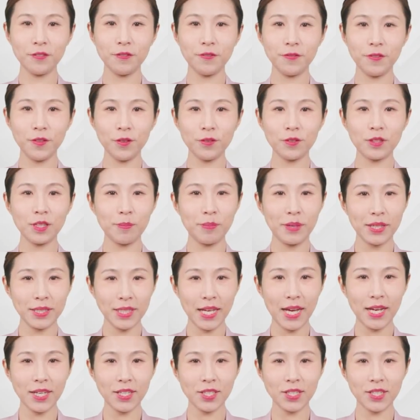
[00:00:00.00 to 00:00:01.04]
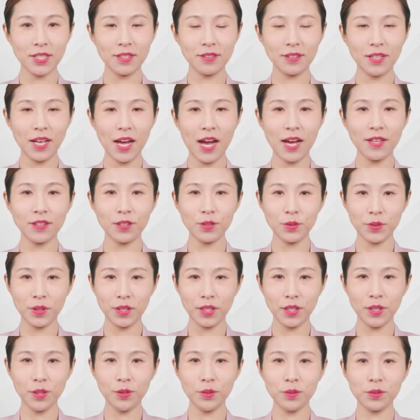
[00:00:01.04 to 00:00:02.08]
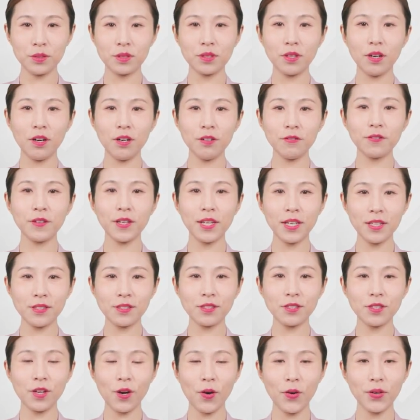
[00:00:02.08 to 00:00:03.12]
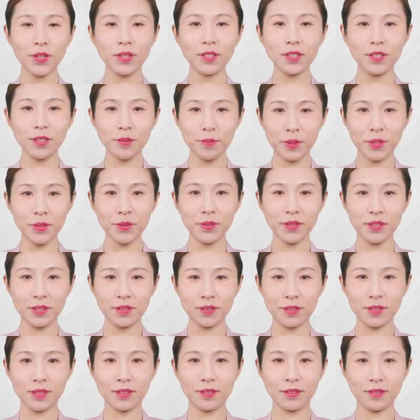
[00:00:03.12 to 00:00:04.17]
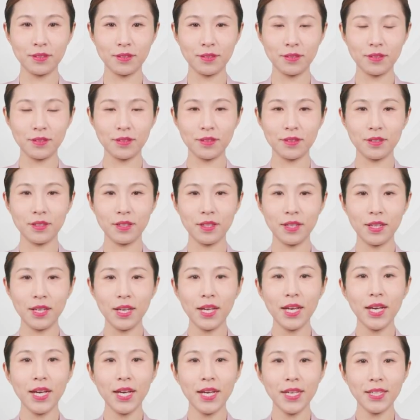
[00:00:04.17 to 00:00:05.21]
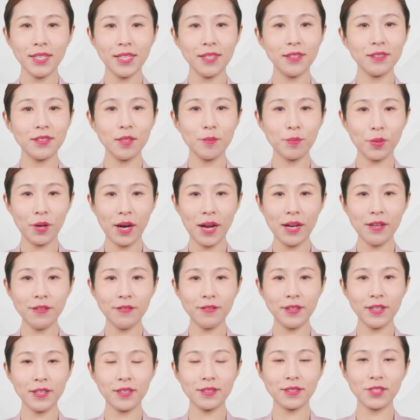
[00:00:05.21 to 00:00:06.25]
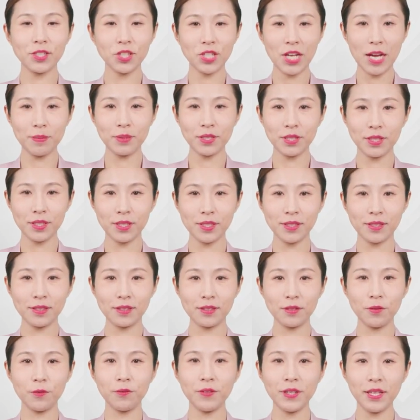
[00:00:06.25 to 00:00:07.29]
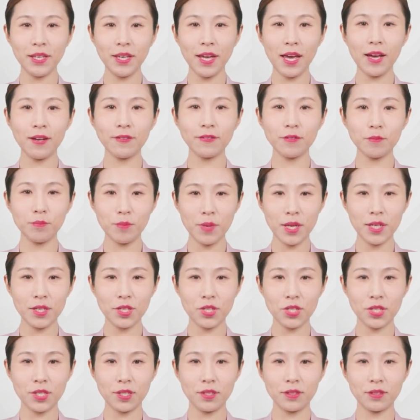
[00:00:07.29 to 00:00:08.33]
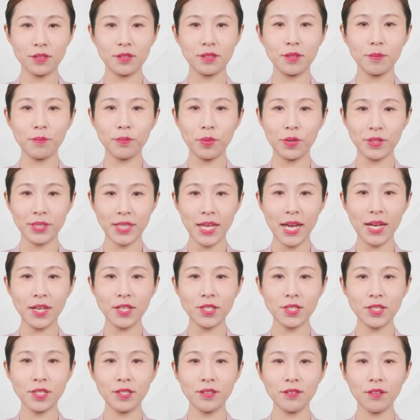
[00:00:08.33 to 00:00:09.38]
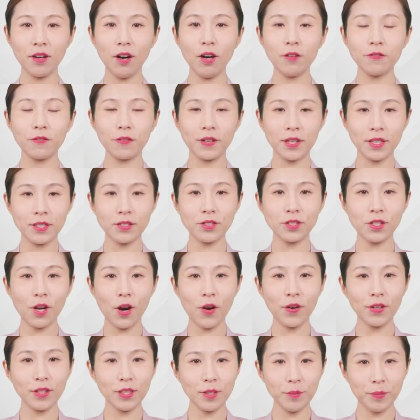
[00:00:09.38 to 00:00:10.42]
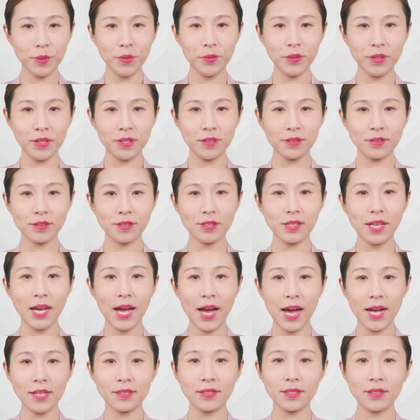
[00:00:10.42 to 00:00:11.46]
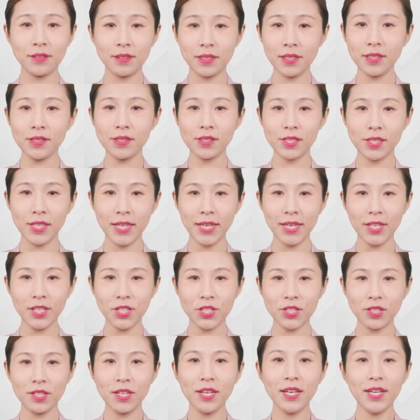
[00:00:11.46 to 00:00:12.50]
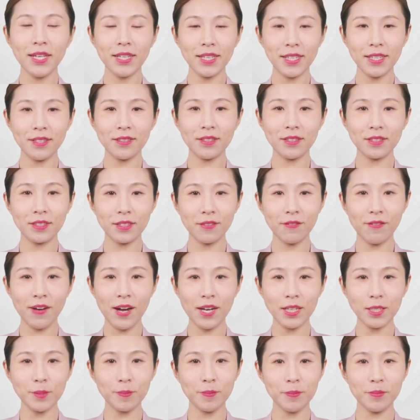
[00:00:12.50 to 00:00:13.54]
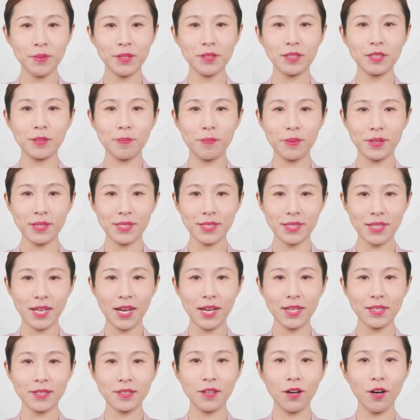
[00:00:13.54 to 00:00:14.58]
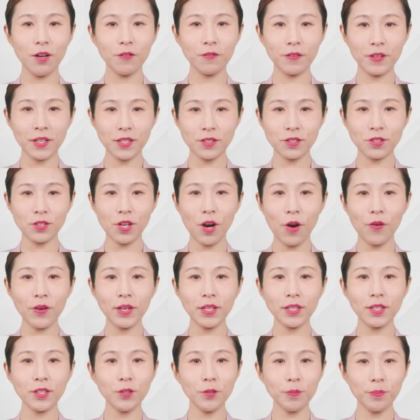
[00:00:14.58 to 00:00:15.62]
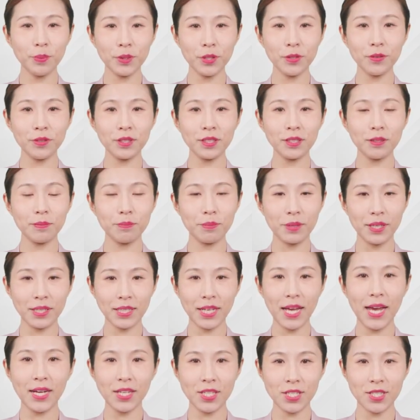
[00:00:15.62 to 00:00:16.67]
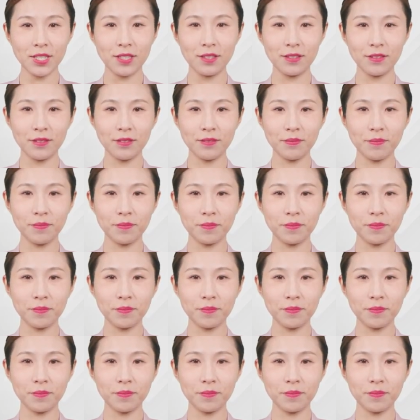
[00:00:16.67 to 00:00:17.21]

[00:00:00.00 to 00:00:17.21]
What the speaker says: for the Protection and Reuse of Historical Buildings. In the previous chapters, we have mentioned the protection of historical buildings at this stage in the development process of historical building protection.